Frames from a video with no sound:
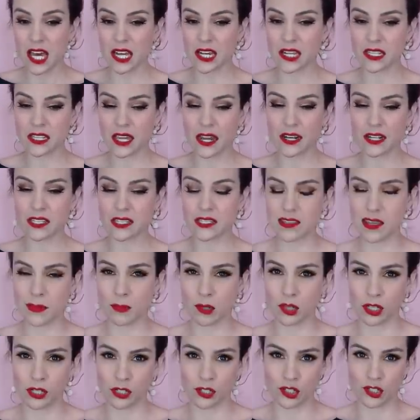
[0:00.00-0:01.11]
And it's kind of
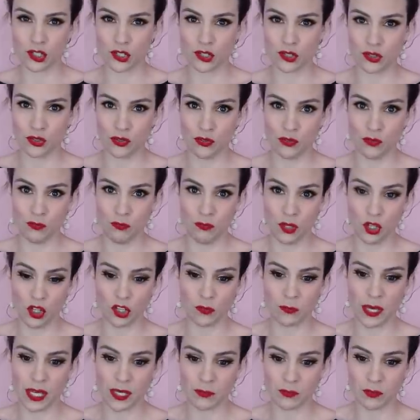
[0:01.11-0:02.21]
similar to
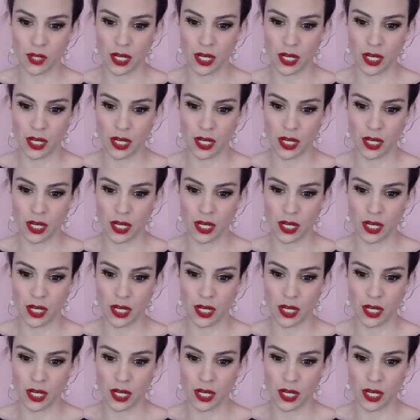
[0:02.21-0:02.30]
Milkmaid